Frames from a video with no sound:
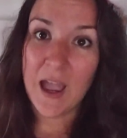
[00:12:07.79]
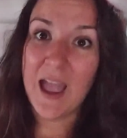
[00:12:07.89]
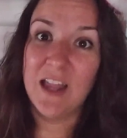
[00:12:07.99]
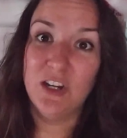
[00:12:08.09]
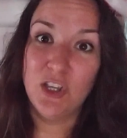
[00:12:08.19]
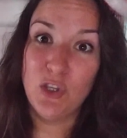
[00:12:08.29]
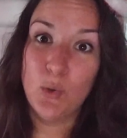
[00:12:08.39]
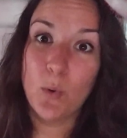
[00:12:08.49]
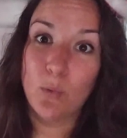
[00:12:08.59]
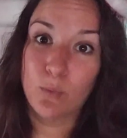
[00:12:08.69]
And
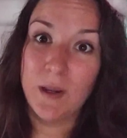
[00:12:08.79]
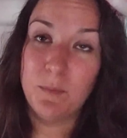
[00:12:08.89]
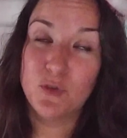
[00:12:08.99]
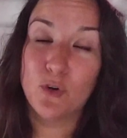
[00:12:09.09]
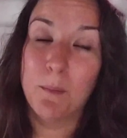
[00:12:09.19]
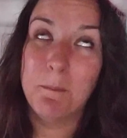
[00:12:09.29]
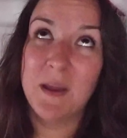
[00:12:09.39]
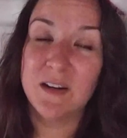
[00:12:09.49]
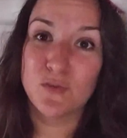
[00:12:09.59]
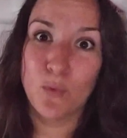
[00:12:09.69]
you will reap
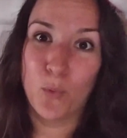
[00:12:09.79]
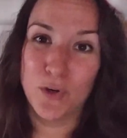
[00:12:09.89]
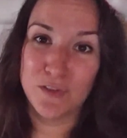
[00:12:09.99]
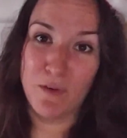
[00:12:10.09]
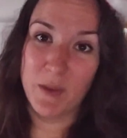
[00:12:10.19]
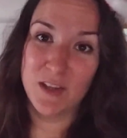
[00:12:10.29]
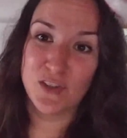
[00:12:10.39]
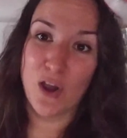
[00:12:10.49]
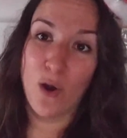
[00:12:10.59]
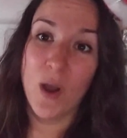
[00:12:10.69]
tremendous rewards from it.
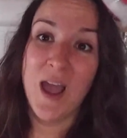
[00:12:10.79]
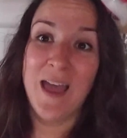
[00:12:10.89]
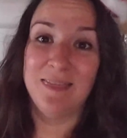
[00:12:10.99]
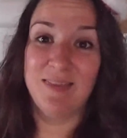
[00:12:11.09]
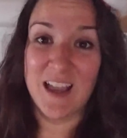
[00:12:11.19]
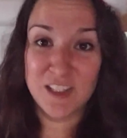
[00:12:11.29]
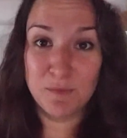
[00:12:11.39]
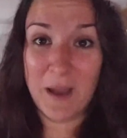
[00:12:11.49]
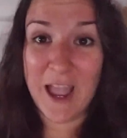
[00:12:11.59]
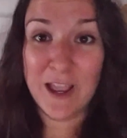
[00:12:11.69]
So that's
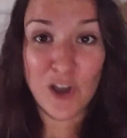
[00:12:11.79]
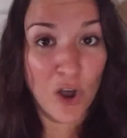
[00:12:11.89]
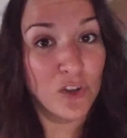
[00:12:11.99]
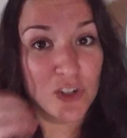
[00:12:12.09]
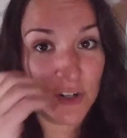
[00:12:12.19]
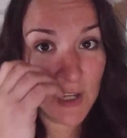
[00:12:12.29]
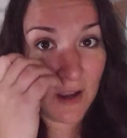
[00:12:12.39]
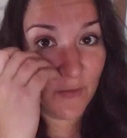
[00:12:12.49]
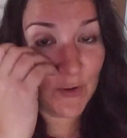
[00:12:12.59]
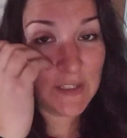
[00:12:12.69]
my culture
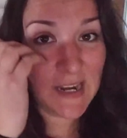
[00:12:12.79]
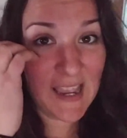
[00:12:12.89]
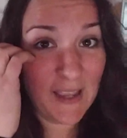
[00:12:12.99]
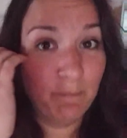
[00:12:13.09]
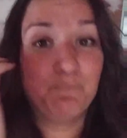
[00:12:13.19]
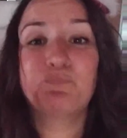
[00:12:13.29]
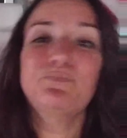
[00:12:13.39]
talk for today.